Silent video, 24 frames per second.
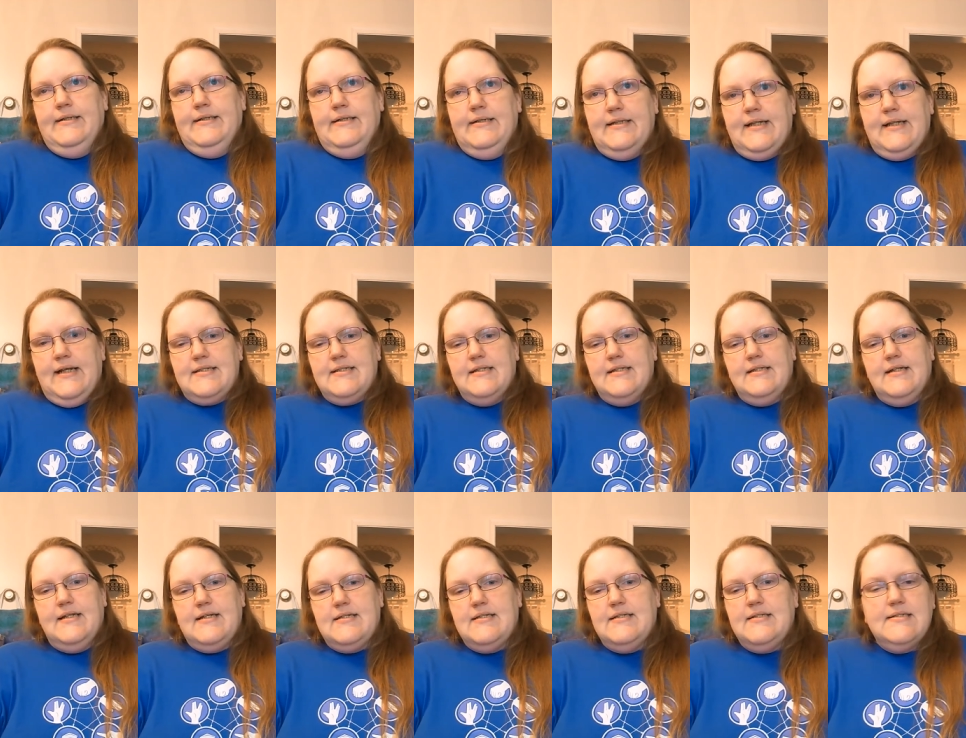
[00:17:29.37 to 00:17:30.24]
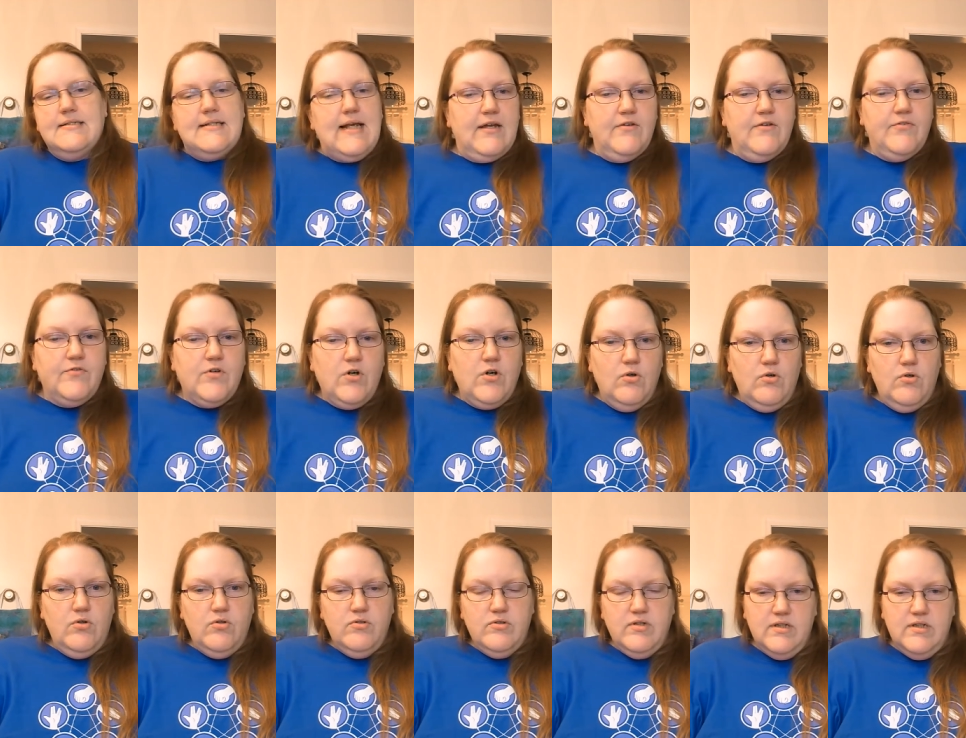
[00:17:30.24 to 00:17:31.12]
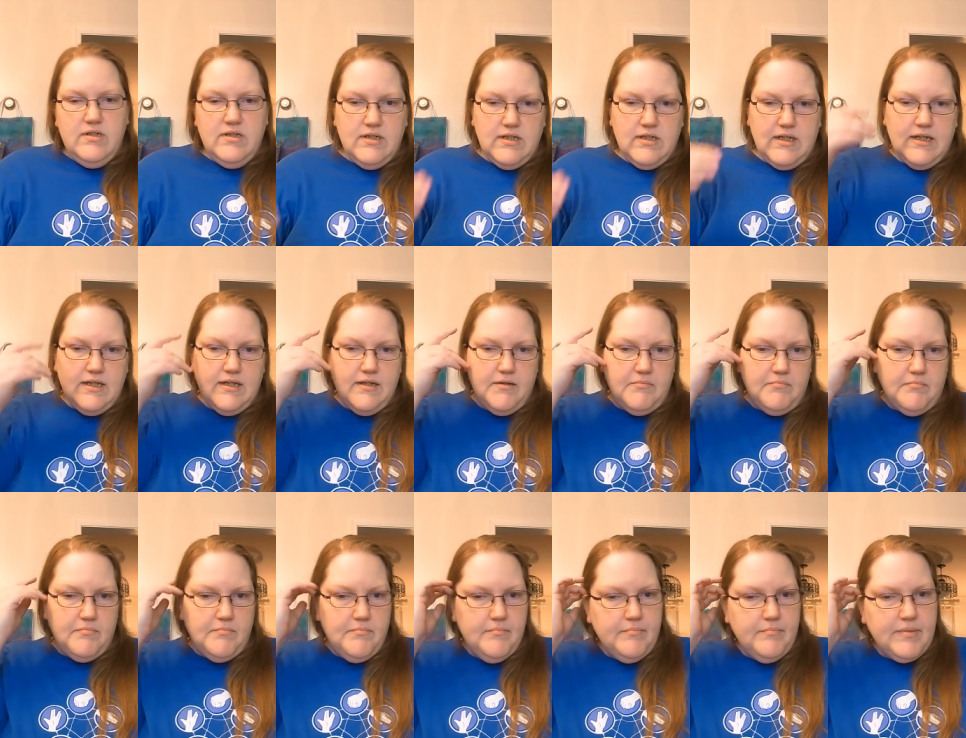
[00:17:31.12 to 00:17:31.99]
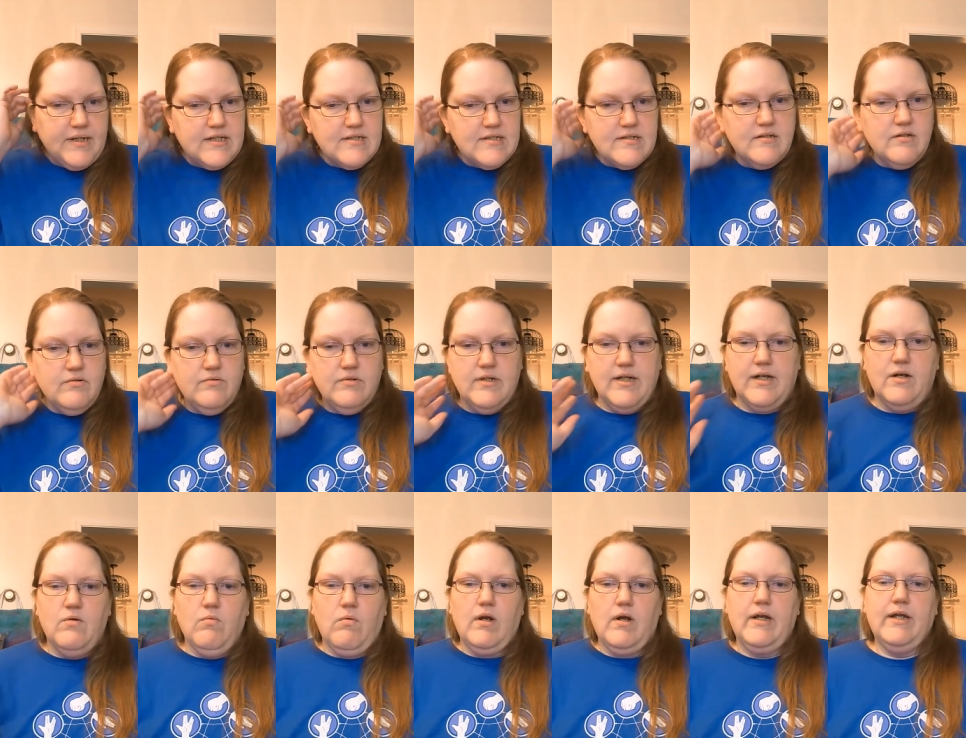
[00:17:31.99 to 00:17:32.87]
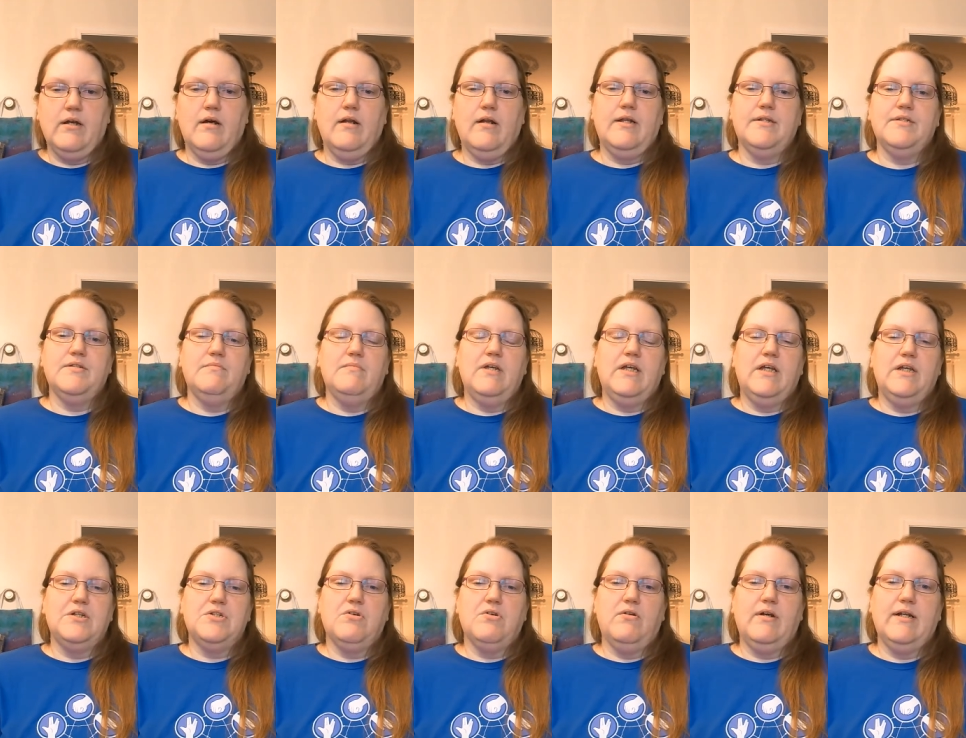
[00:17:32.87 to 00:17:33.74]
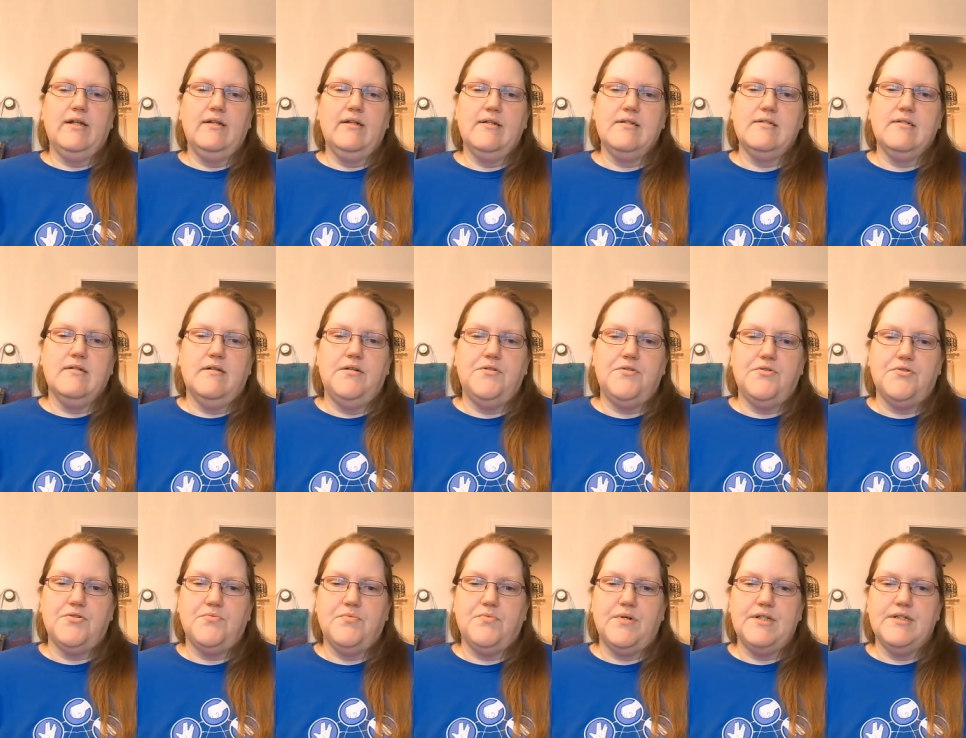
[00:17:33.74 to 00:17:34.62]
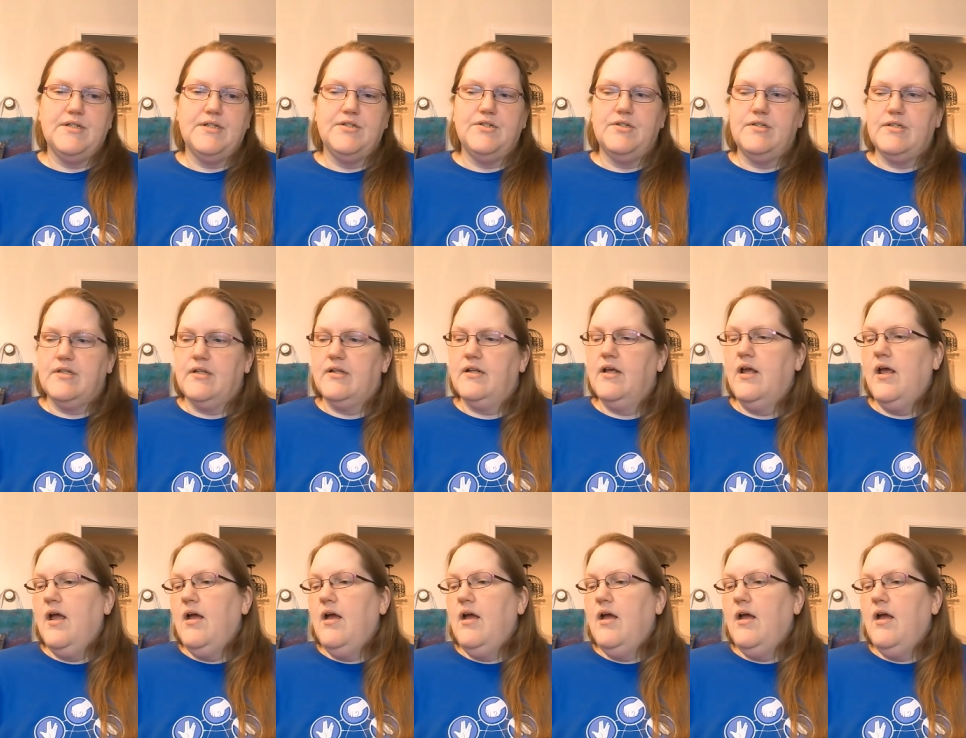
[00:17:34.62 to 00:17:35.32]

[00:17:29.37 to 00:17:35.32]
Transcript: that's a nice safe goal um, because I don't like working on it. So making sure I get at least 120 stitches in.